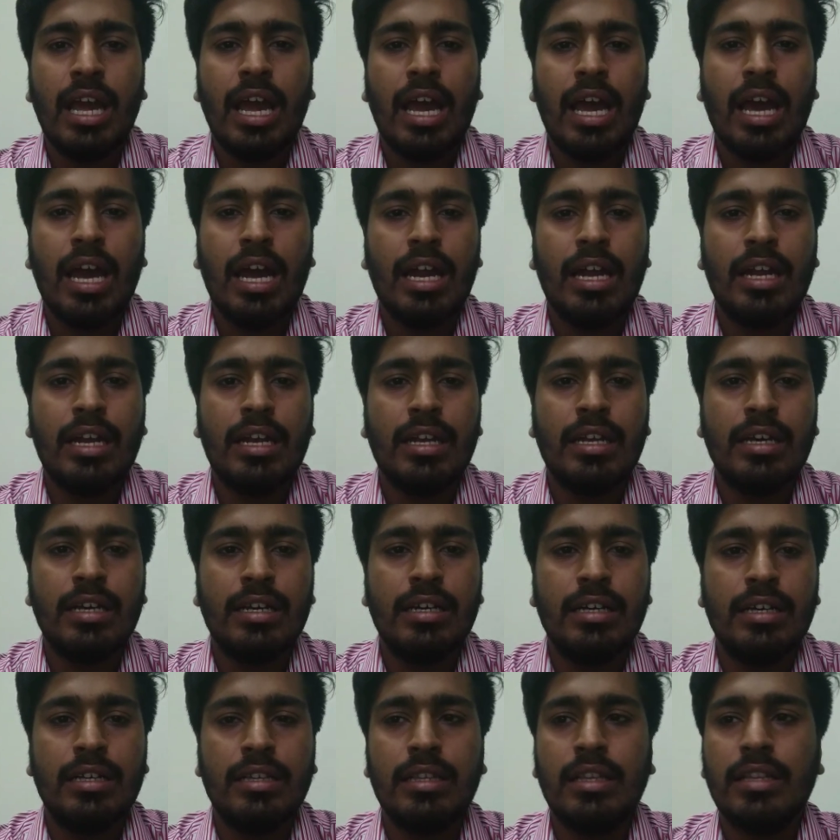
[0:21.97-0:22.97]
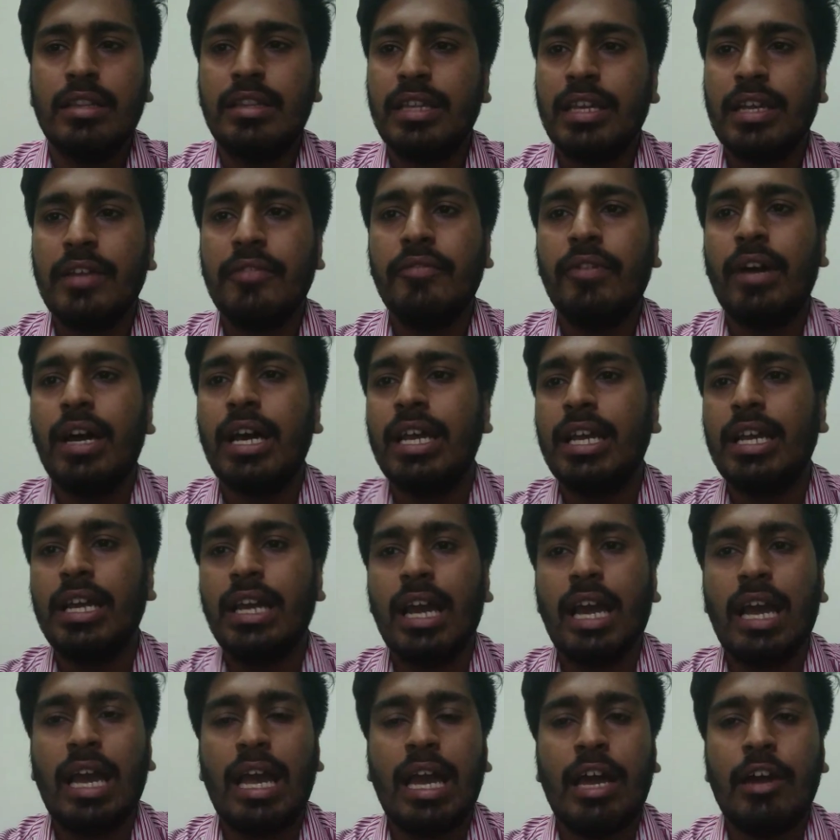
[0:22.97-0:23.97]
and the thing why
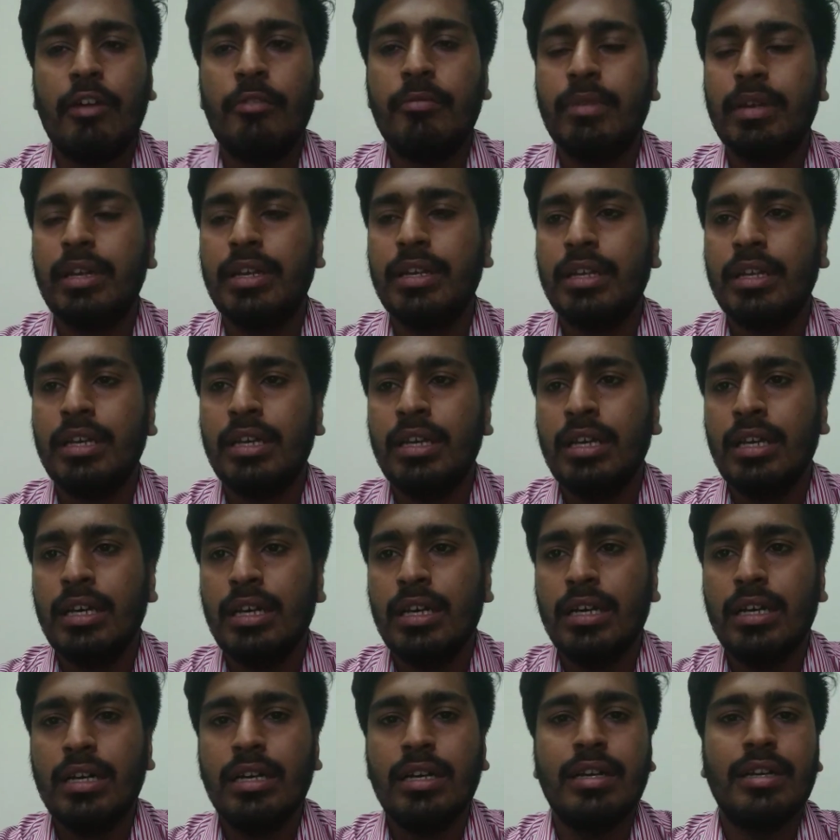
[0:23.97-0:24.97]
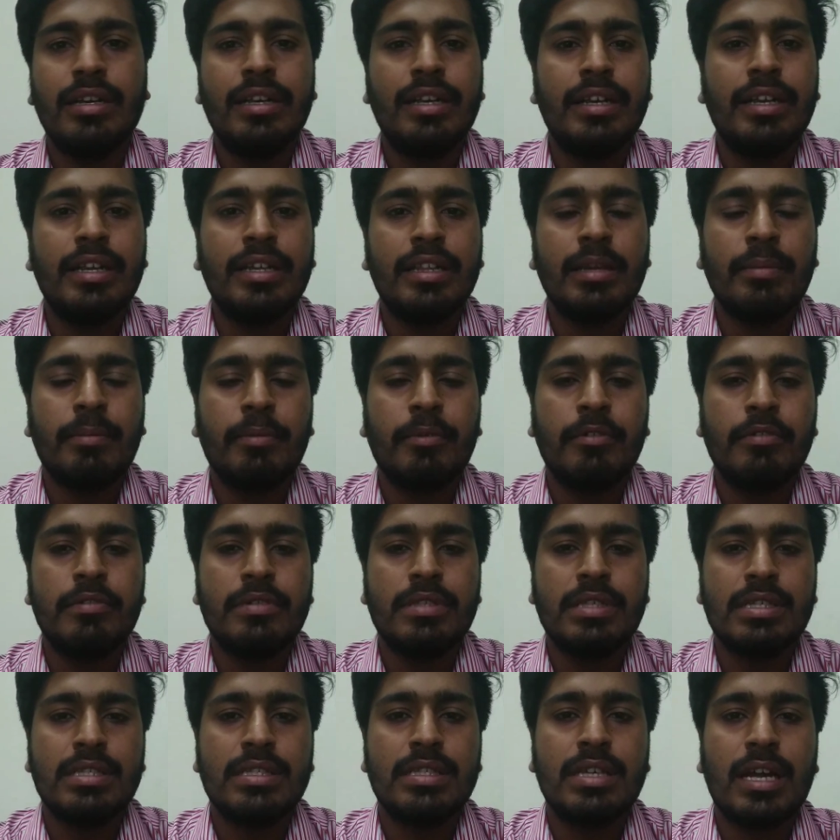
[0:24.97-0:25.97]
I have been reading the
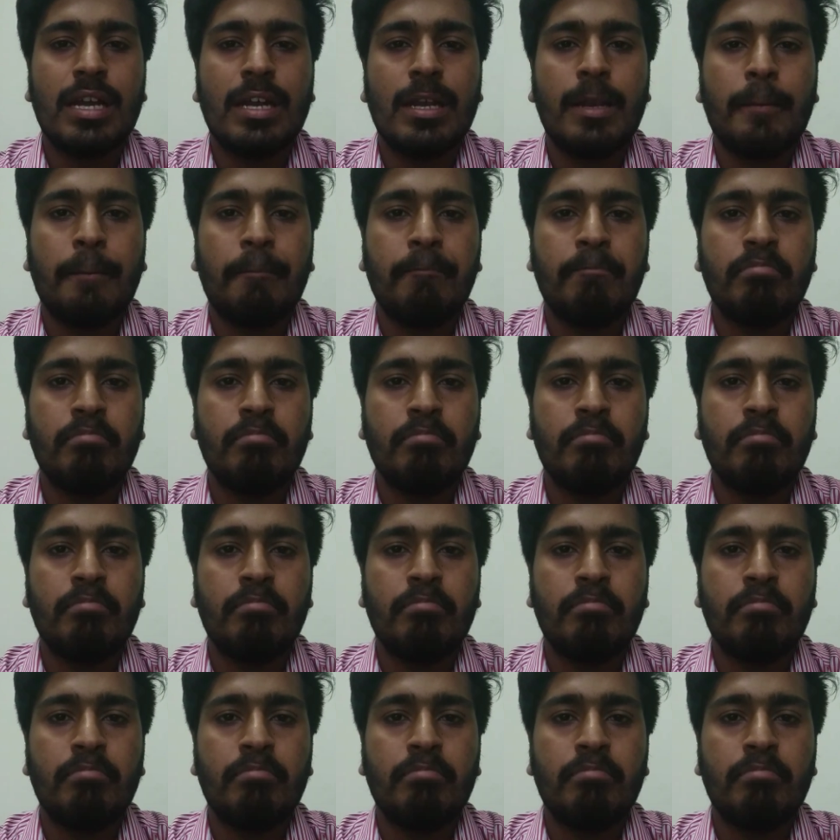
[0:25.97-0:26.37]
post is that